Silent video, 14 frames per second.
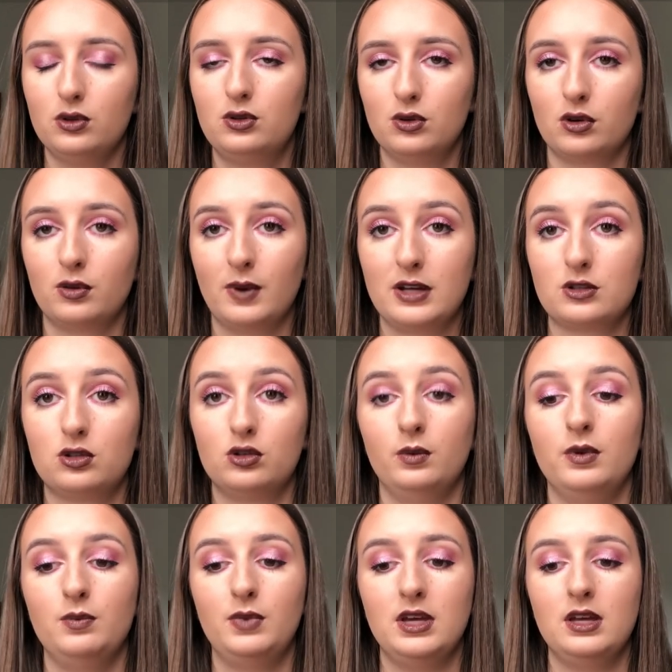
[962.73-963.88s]
talk about
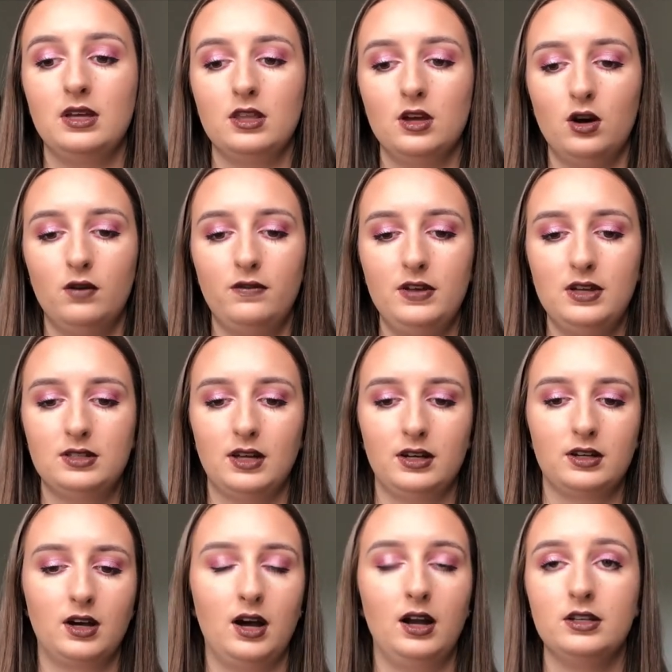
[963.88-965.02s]
Stormi being in the office
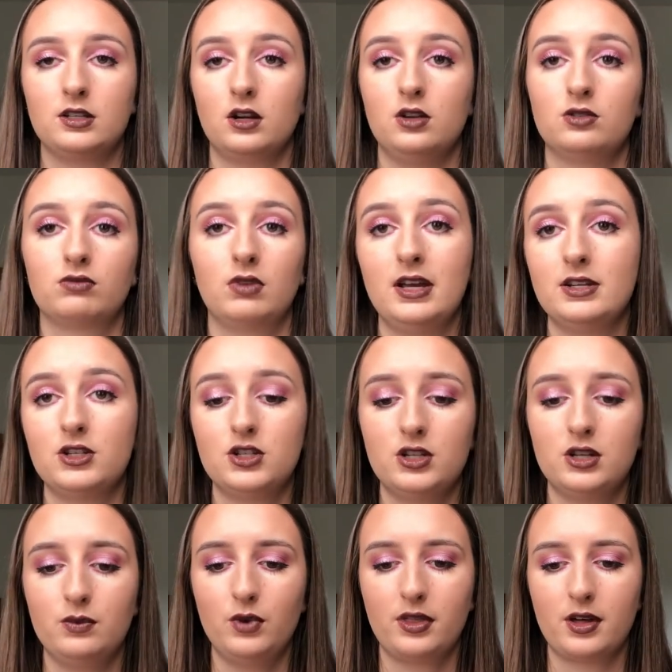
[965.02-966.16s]
and Kylie's close
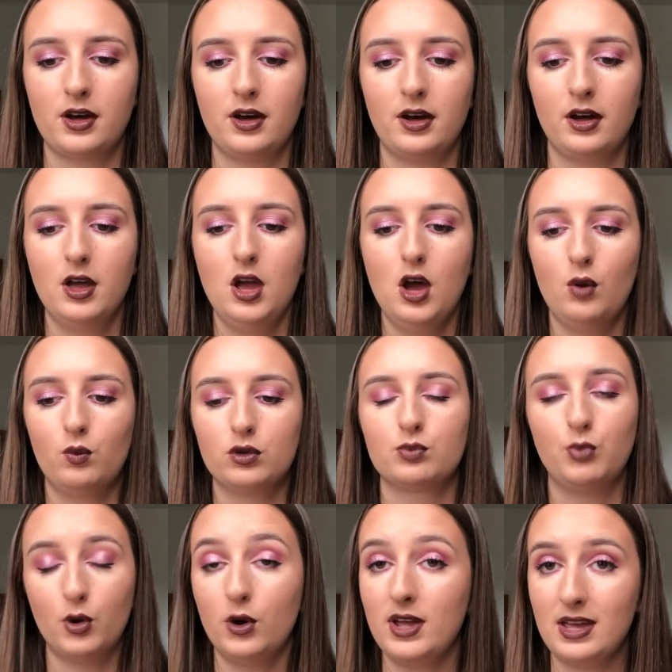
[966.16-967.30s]
relationship with her was
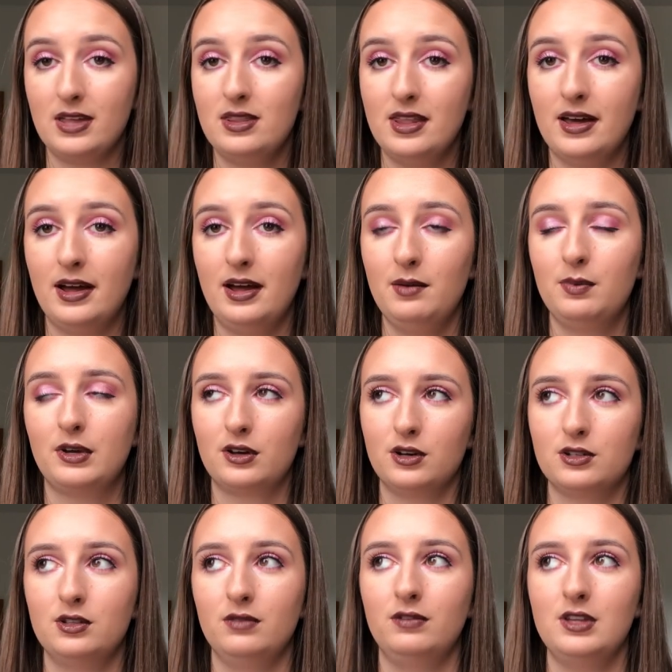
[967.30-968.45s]
put in there
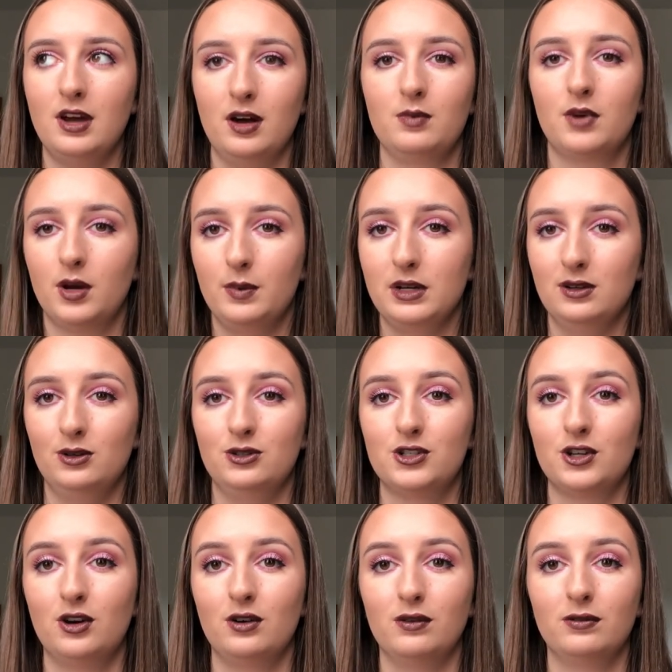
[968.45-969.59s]
because of the upcoming launch
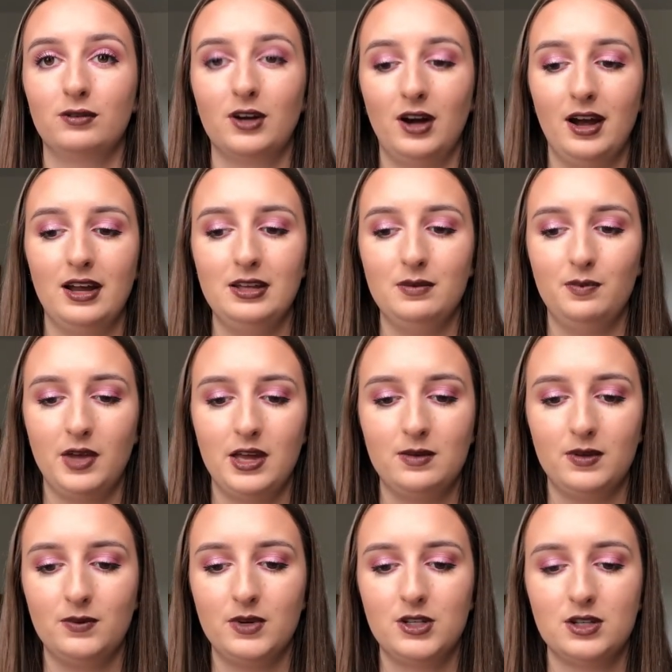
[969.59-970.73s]
of Kylie
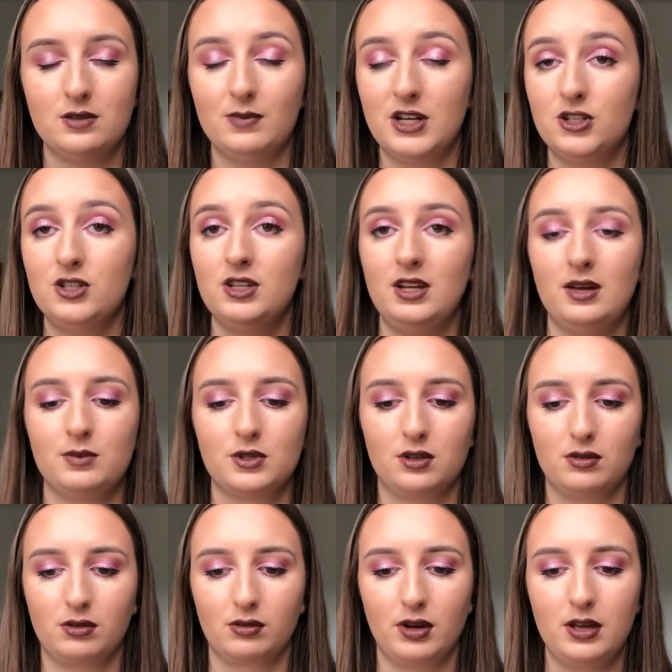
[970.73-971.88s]
Baby, which is mentioned in
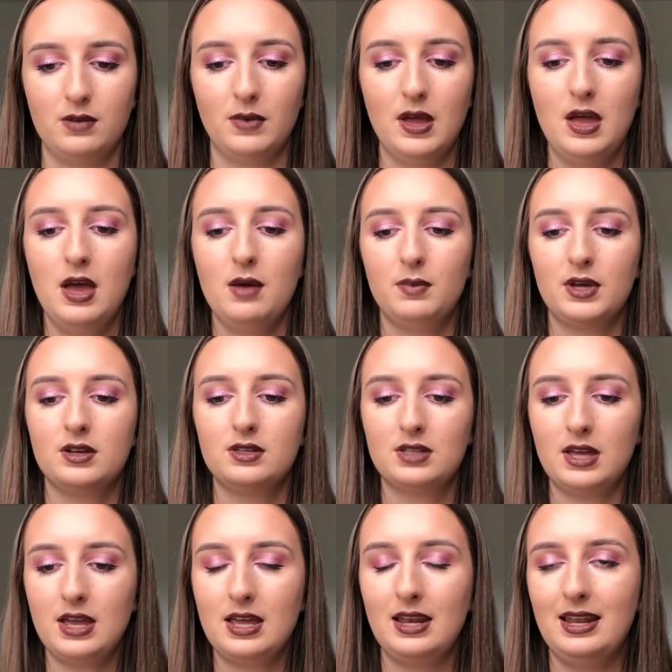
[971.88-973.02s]
episode three, because
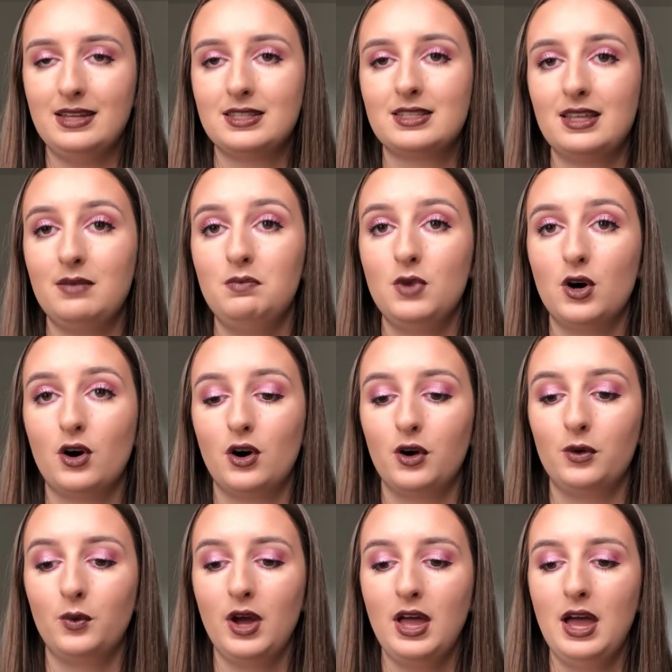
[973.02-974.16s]
it lets them
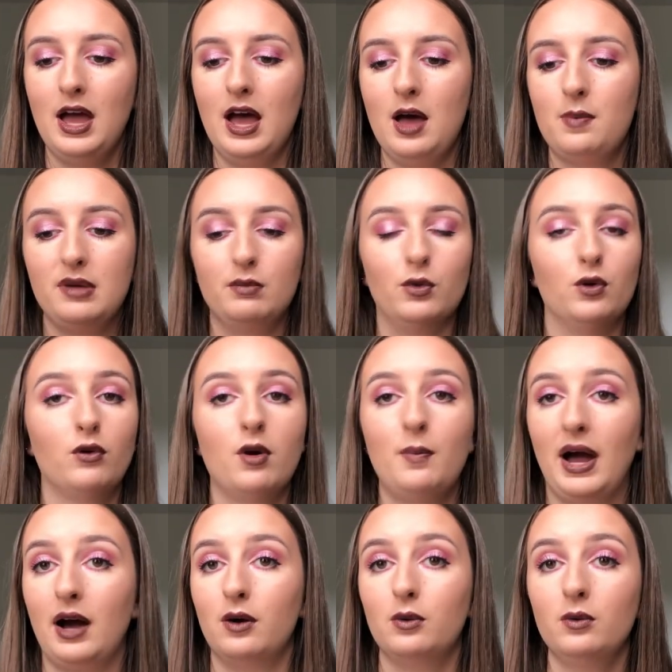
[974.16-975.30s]
know a bit more
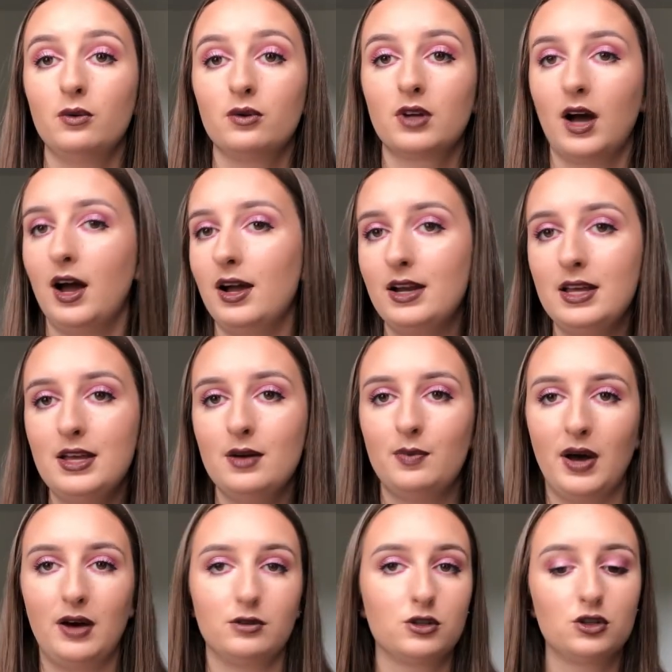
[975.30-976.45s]
about Kylie,
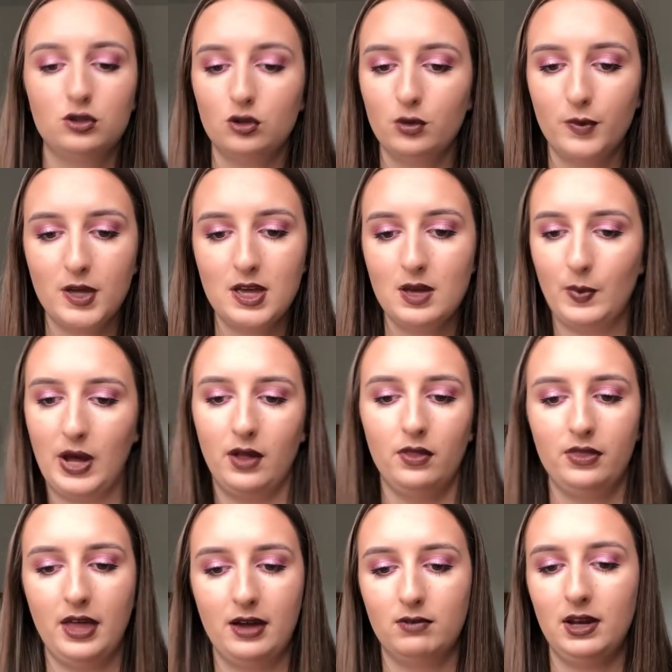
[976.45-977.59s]
about Stormi, about
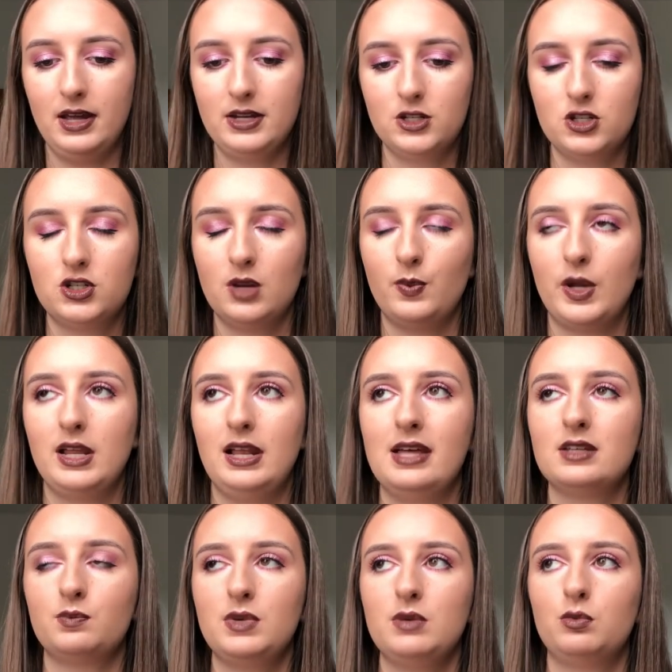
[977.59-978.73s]
their relationship, and it
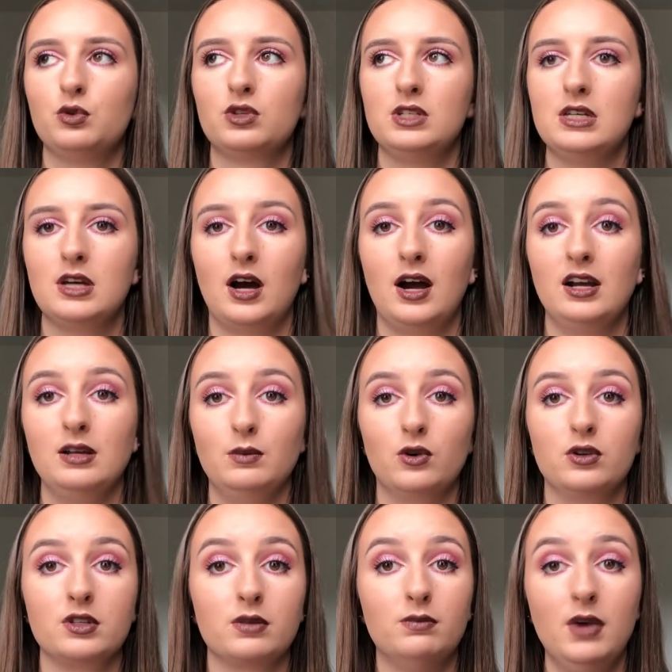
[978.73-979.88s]
lets people see Kylie more
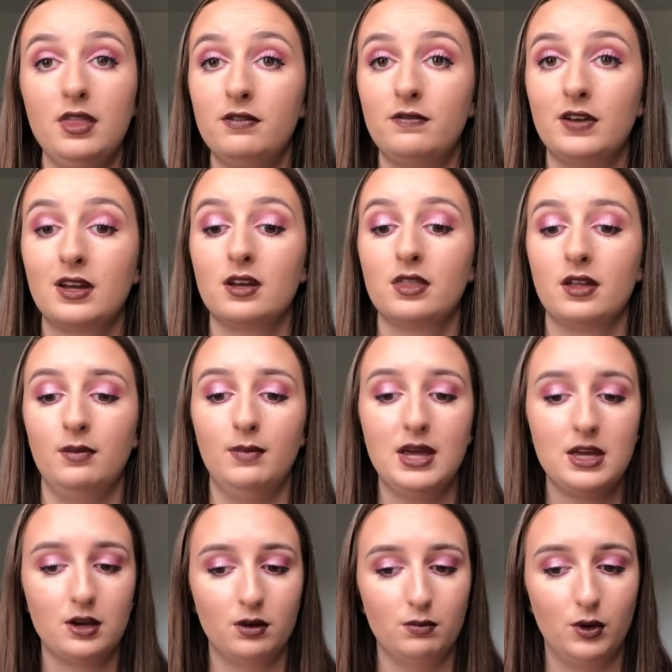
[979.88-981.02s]
as a mother figure than a
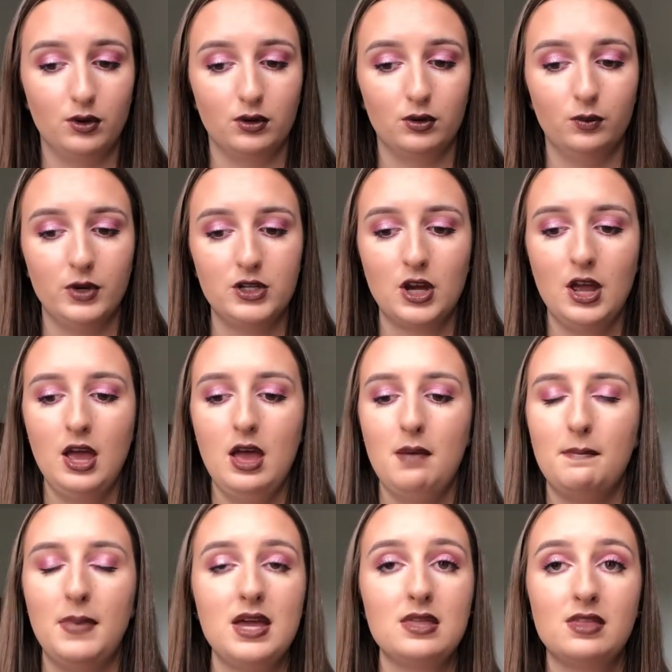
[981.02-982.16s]
makeup mogul, which
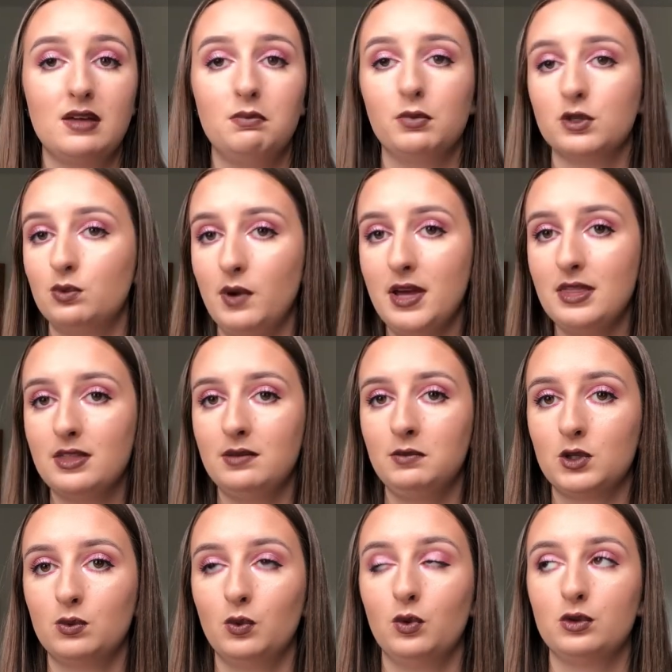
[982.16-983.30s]
may then persuade them
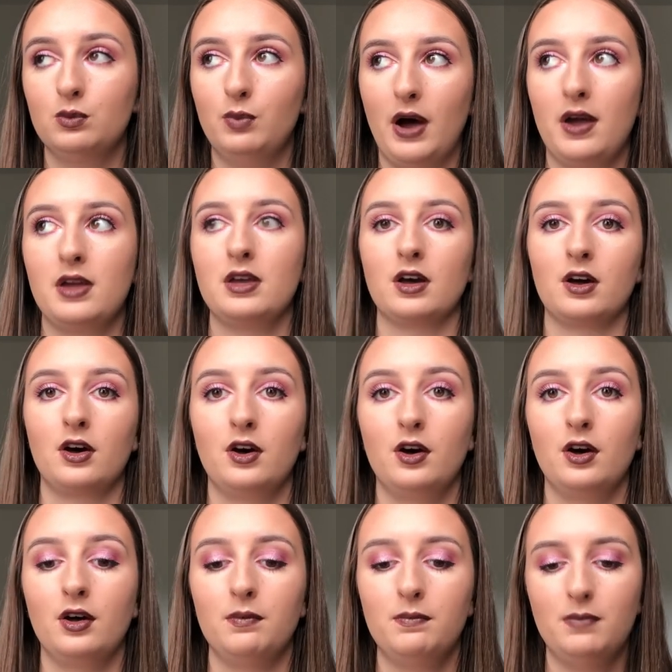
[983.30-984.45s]
towards buying
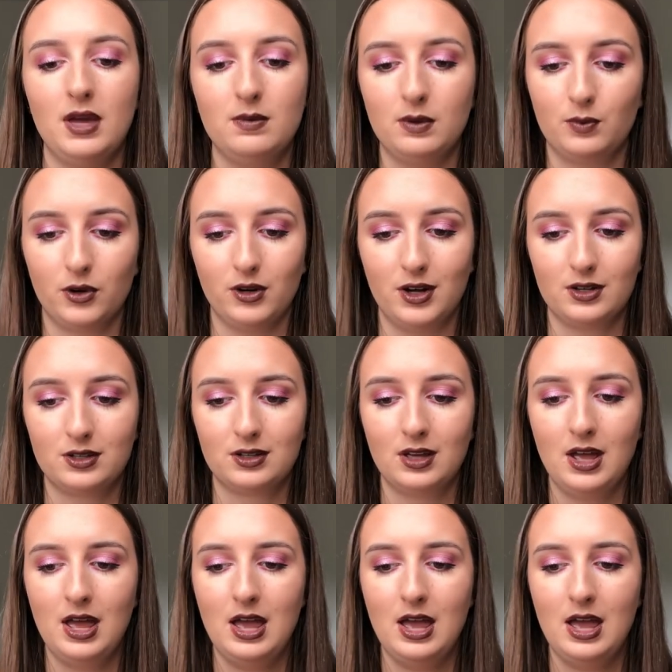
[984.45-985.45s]
her baby products.